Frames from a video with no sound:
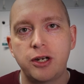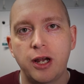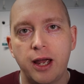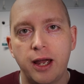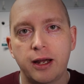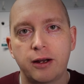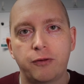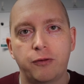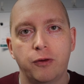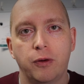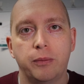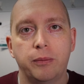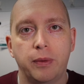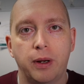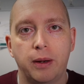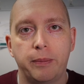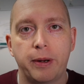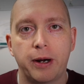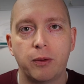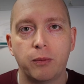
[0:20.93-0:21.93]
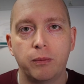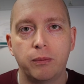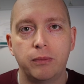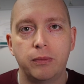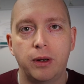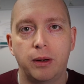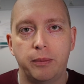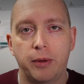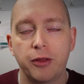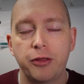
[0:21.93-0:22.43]
hack from about
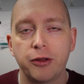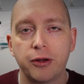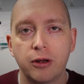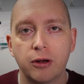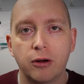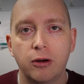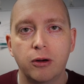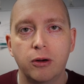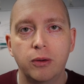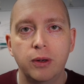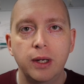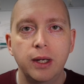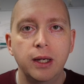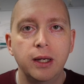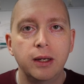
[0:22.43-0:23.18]
a month ago,